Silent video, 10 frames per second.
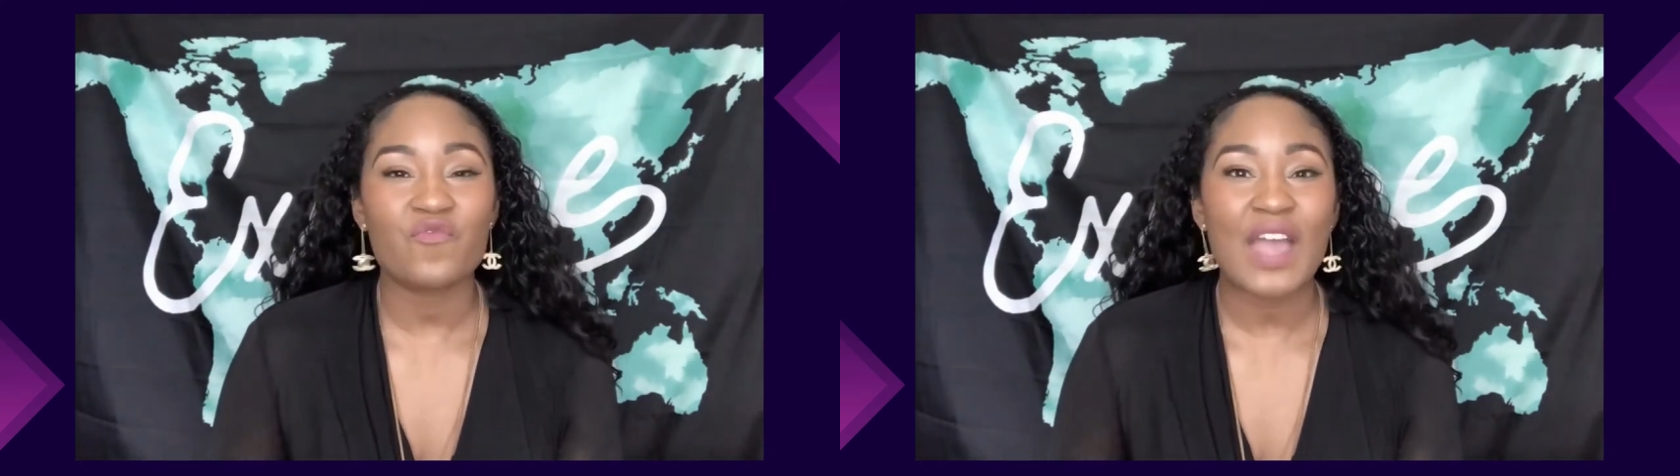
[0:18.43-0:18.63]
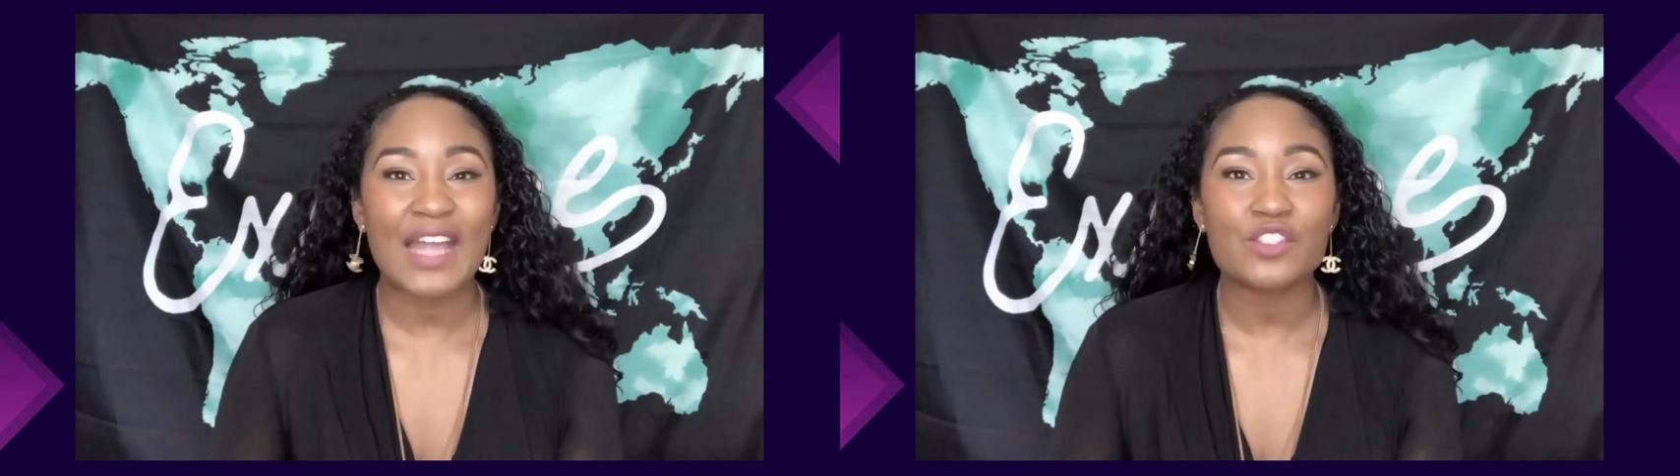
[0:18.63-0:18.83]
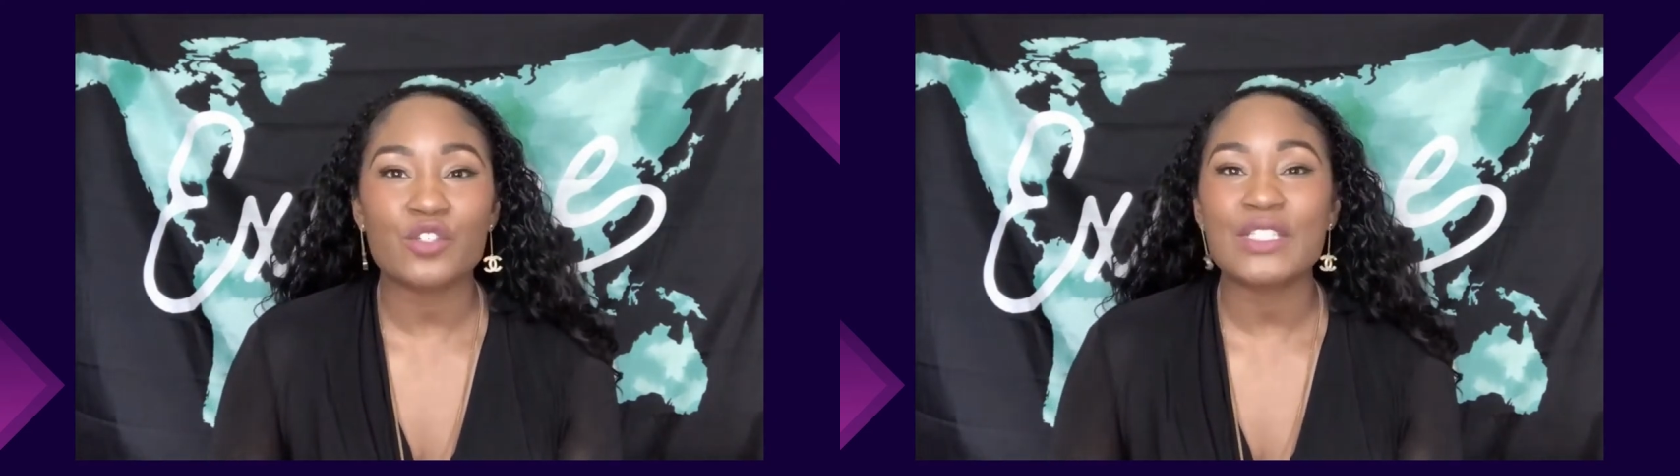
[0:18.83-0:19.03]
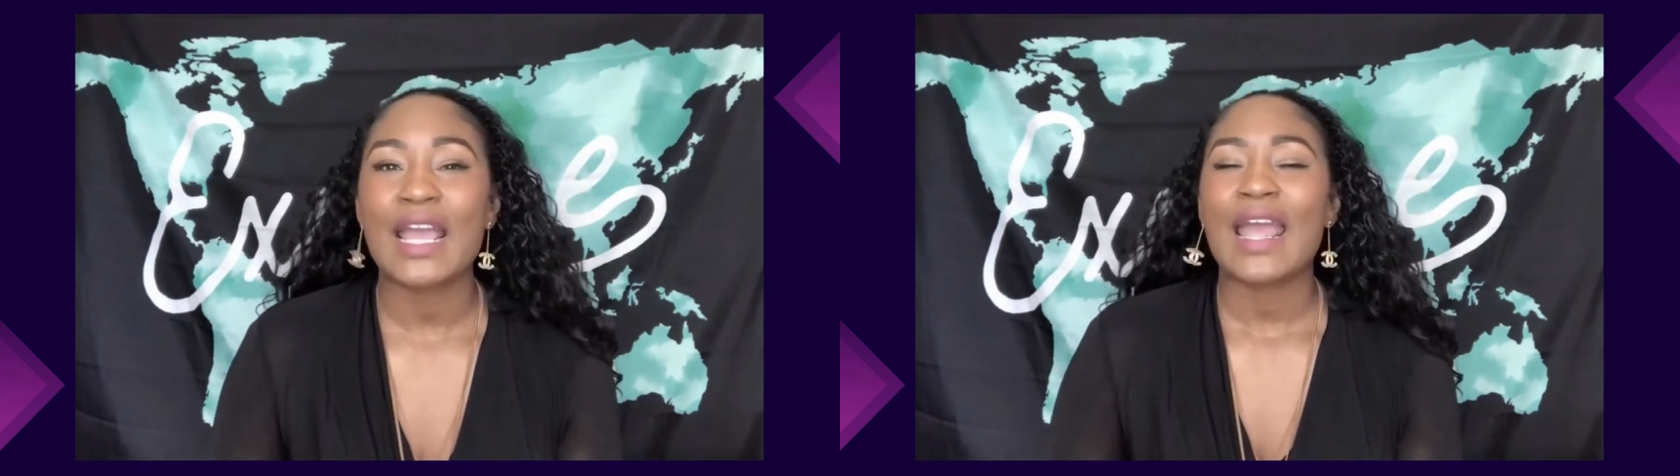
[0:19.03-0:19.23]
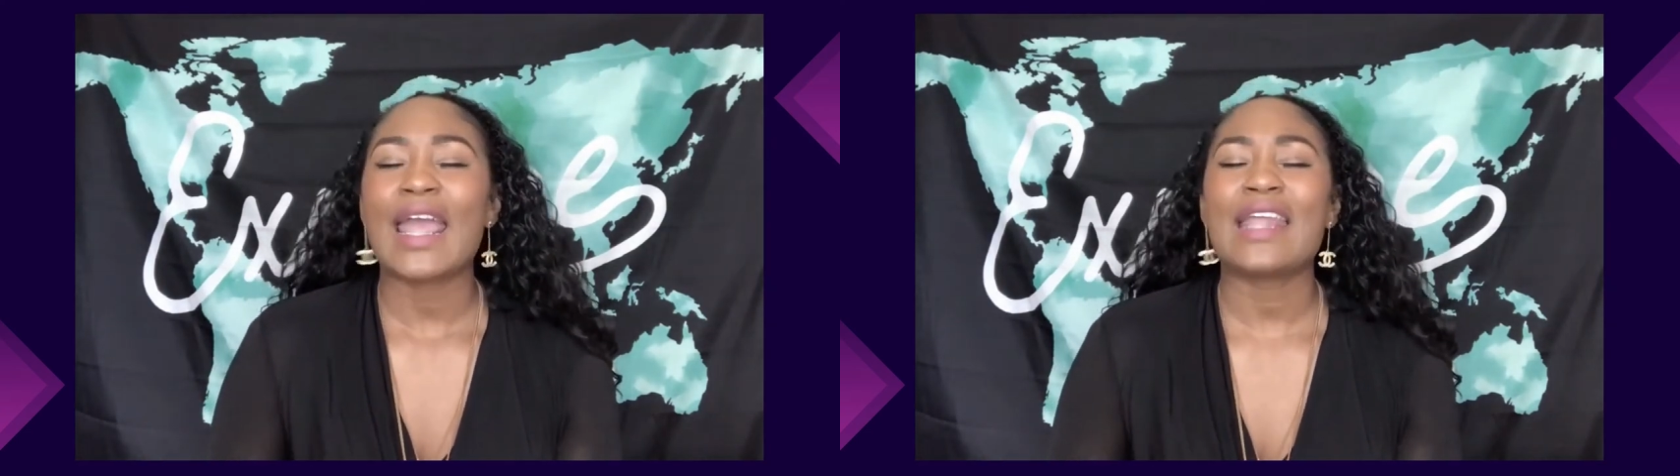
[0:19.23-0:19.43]
factors.
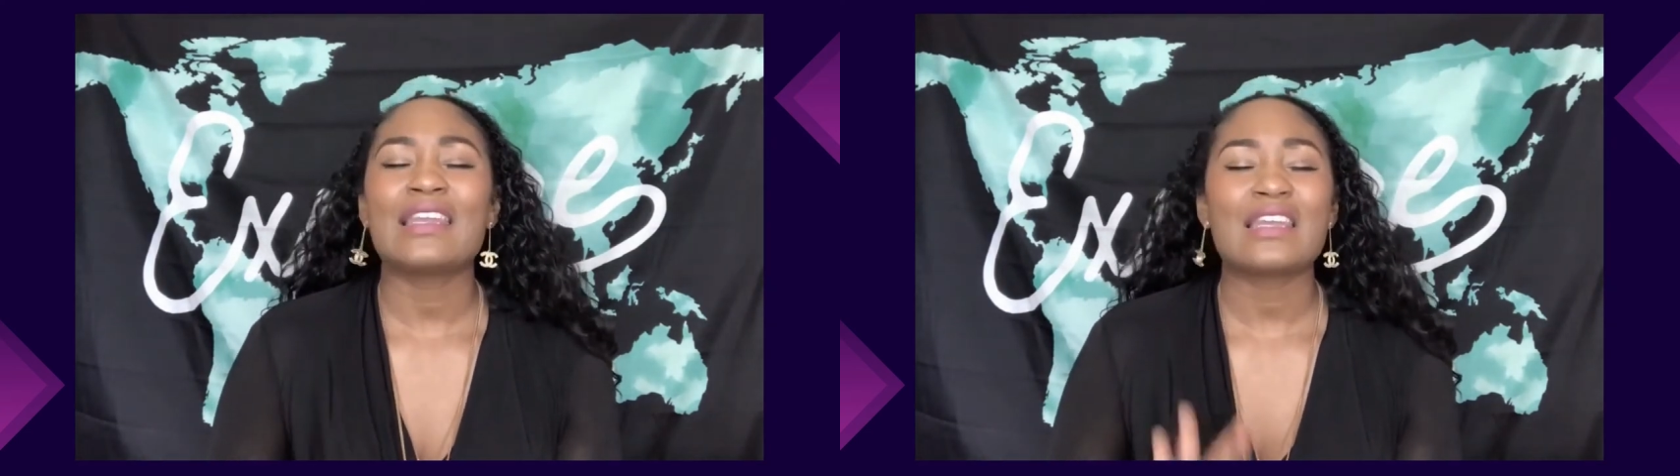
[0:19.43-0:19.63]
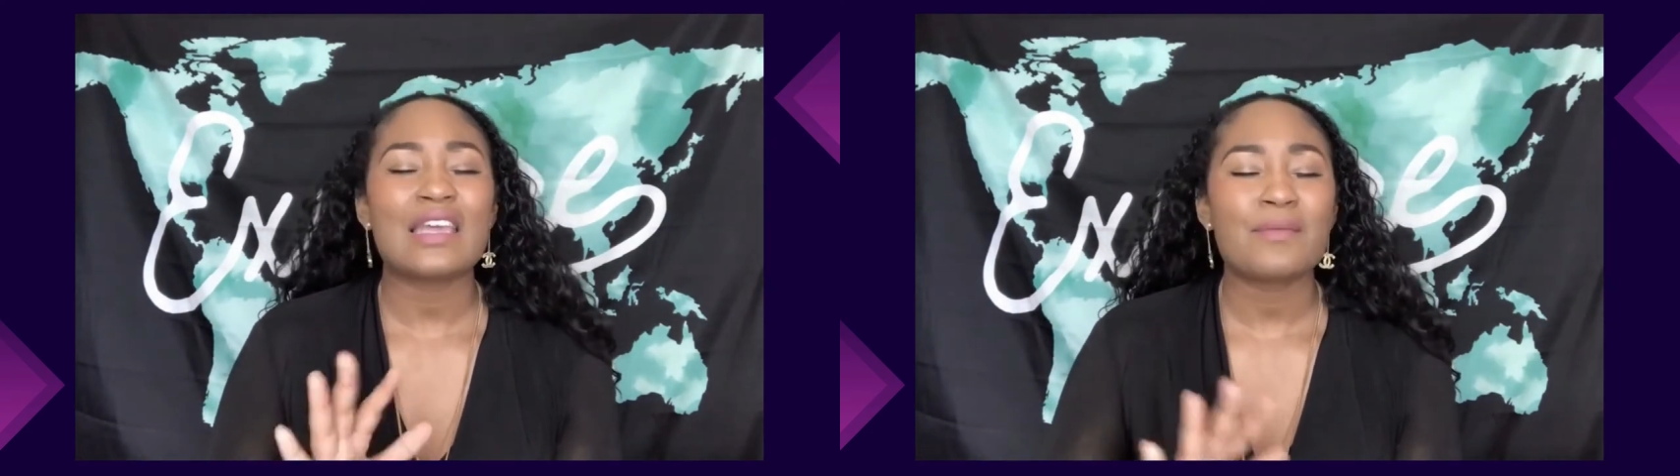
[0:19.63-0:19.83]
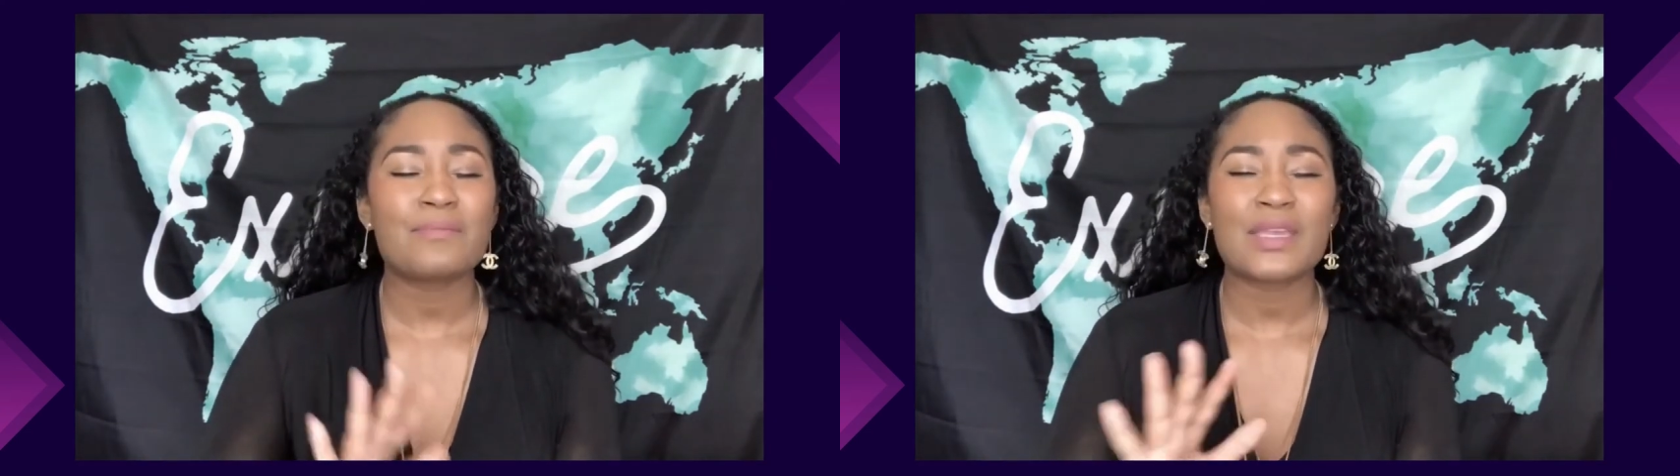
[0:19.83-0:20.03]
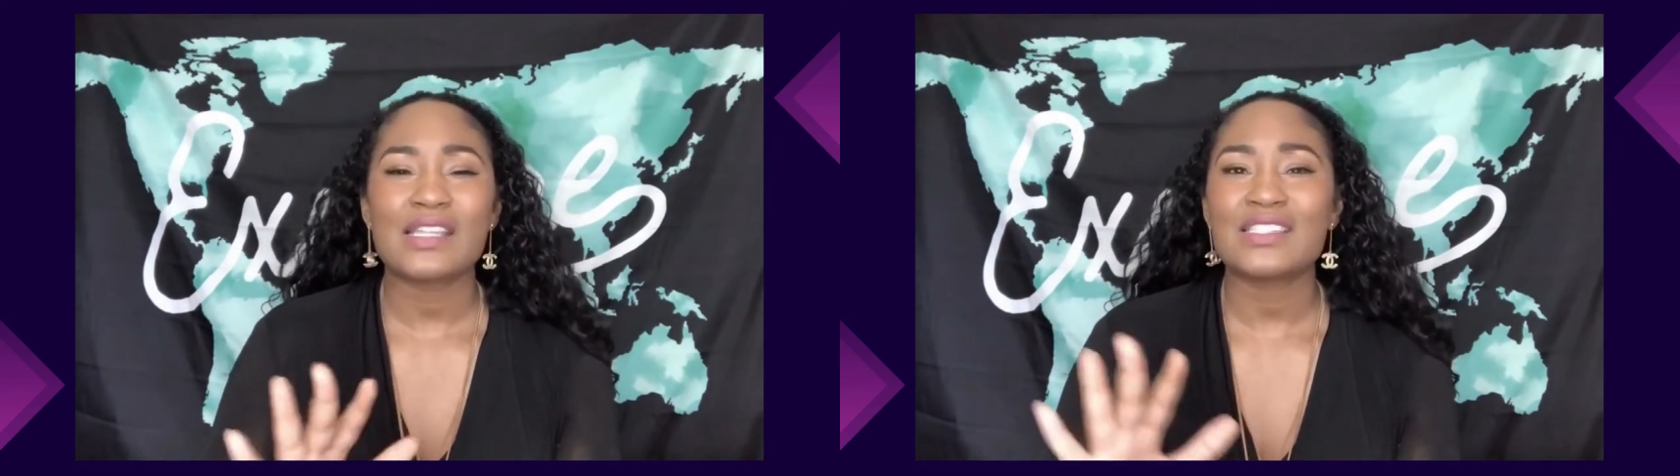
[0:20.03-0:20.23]
And let me